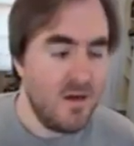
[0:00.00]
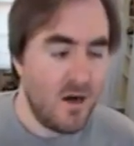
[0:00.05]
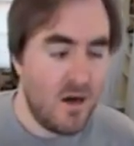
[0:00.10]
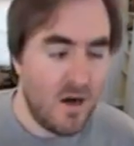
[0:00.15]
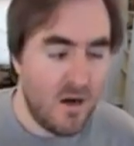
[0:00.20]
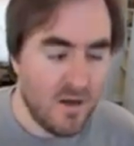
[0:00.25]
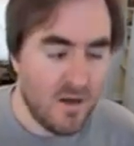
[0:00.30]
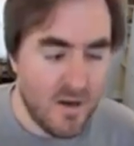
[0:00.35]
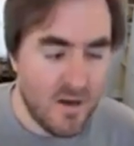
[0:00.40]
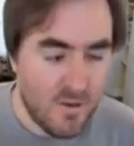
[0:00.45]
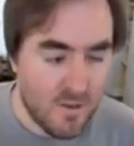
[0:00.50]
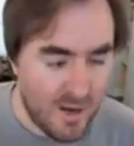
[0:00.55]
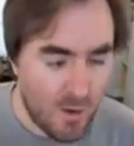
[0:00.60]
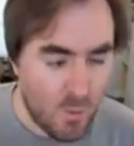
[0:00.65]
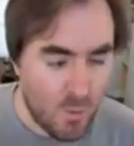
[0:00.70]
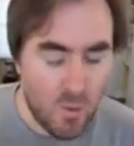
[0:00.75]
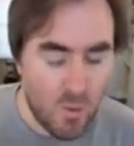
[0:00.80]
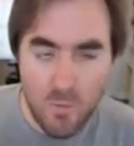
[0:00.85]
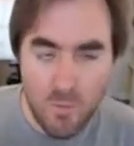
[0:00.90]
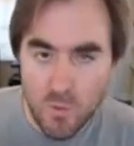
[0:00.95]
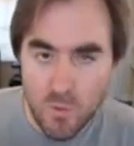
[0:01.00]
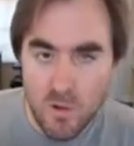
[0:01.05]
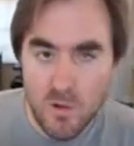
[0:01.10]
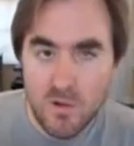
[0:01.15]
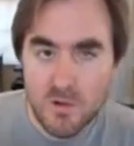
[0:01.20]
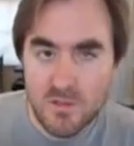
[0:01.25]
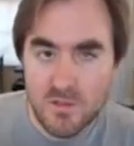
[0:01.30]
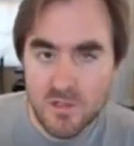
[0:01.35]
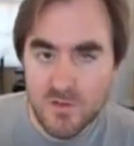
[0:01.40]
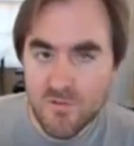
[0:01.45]
And like what
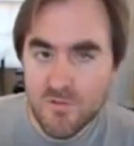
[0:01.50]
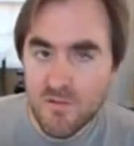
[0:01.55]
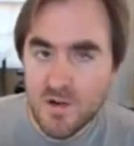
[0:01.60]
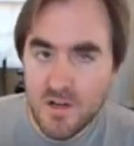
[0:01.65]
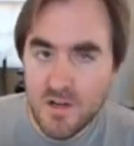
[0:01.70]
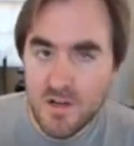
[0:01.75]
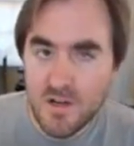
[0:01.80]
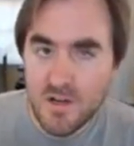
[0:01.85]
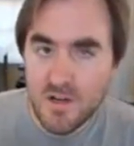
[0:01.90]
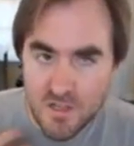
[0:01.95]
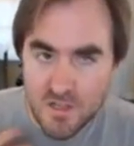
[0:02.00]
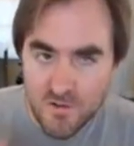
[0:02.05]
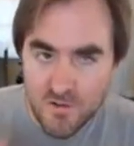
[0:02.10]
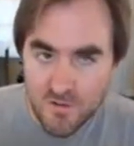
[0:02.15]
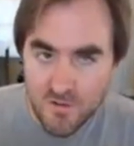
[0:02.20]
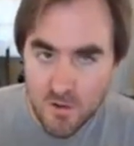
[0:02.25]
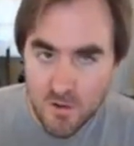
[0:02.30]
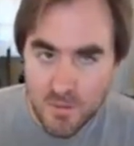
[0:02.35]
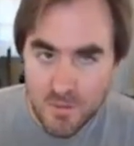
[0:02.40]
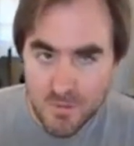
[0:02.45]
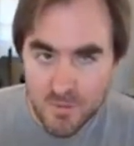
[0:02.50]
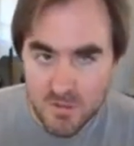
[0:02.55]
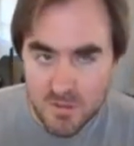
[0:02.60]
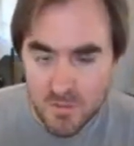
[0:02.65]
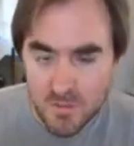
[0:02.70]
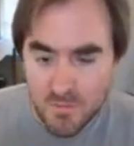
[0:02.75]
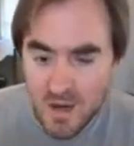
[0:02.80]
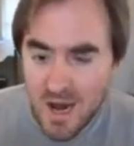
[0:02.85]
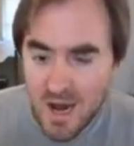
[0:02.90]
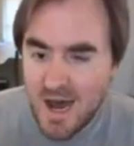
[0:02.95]
words and phrases convert people
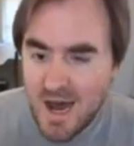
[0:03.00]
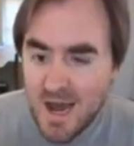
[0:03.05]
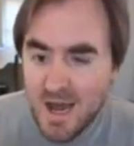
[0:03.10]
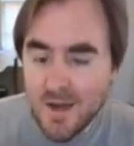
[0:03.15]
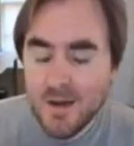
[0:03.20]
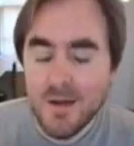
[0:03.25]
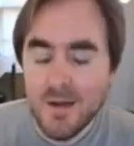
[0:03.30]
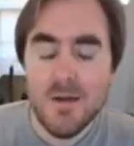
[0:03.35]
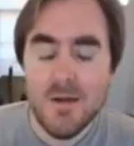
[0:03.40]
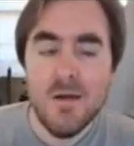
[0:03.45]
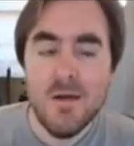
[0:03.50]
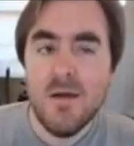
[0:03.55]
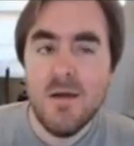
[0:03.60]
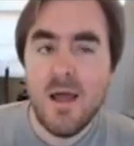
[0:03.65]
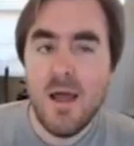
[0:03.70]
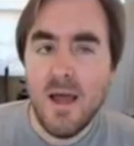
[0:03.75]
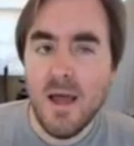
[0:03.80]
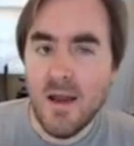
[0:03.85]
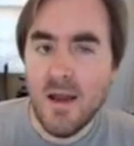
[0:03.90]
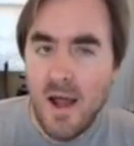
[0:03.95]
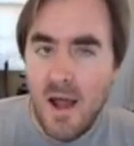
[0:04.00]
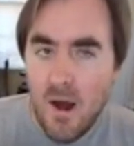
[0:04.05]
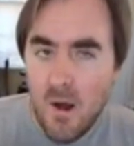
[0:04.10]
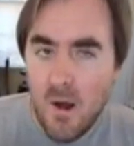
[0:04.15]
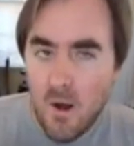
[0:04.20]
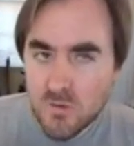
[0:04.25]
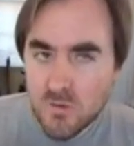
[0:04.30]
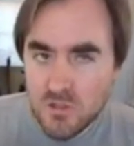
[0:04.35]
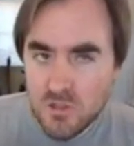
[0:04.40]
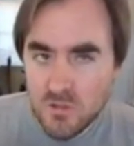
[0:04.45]
to buy and
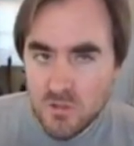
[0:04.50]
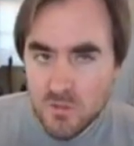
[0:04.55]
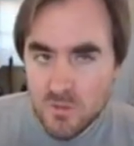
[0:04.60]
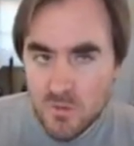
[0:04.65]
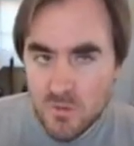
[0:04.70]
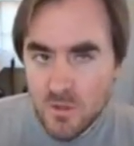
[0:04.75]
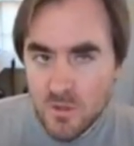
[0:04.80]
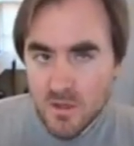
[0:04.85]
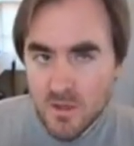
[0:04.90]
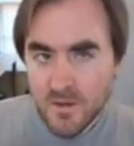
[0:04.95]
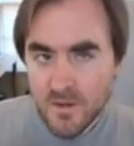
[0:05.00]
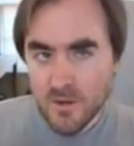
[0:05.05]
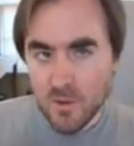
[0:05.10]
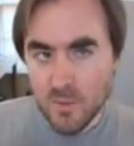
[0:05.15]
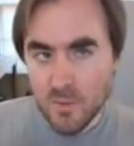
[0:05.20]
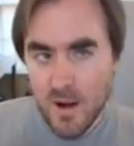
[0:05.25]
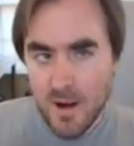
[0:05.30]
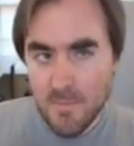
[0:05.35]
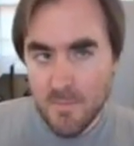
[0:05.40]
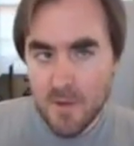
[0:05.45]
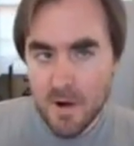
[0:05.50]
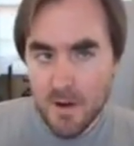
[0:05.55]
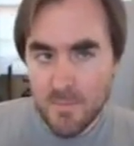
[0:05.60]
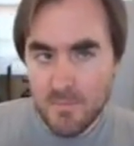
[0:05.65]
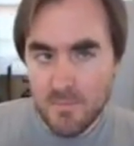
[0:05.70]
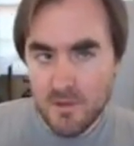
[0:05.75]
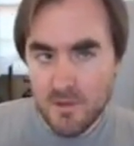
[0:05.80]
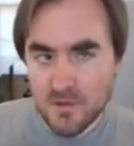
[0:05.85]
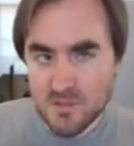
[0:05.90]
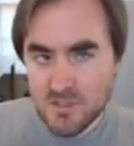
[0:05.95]
how to ramp
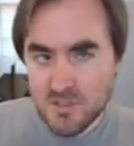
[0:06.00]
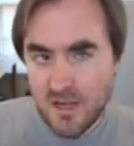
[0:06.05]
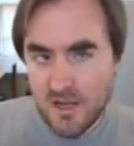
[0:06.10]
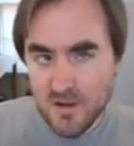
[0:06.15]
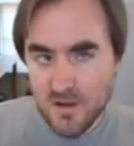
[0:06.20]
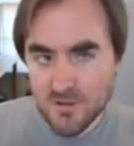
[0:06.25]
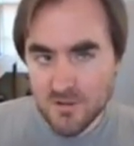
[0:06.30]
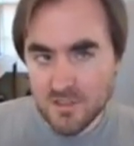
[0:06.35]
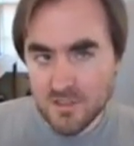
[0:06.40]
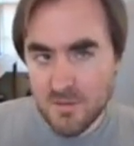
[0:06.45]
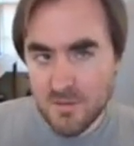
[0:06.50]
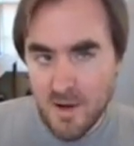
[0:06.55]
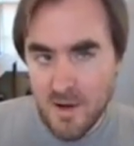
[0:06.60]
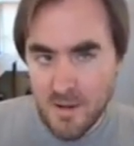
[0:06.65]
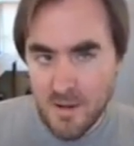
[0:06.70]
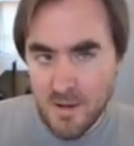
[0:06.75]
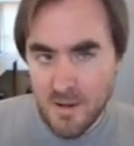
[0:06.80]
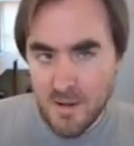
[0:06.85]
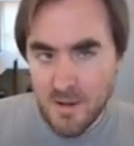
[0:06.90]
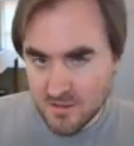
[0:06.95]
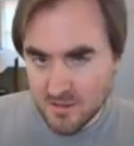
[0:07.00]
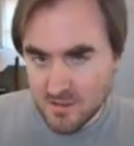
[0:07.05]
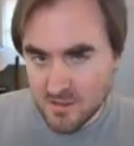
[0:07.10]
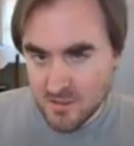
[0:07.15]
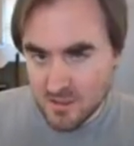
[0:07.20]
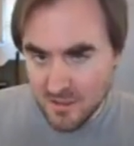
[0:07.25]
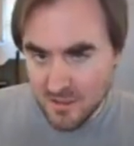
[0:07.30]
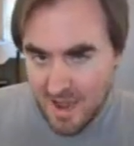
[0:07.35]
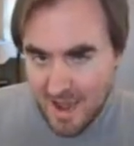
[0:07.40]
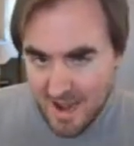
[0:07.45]
up your sales that might be
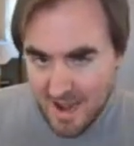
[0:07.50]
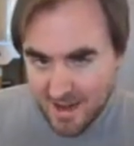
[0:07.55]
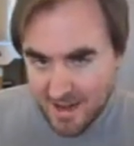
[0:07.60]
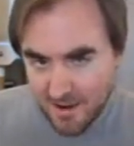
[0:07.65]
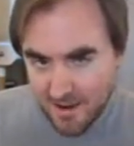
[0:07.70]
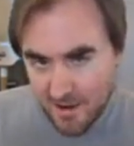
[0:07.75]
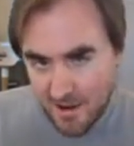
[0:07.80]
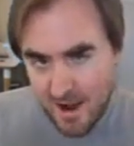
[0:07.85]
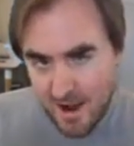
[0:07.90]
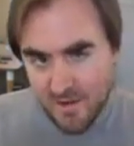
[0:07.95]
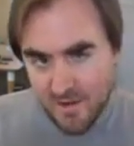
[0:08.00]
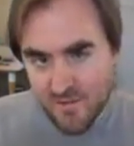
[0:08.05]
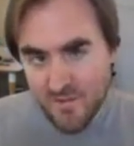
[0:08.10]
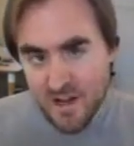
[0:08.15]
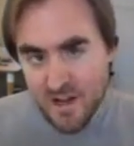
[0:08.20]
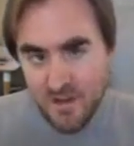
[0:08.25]
lagging. I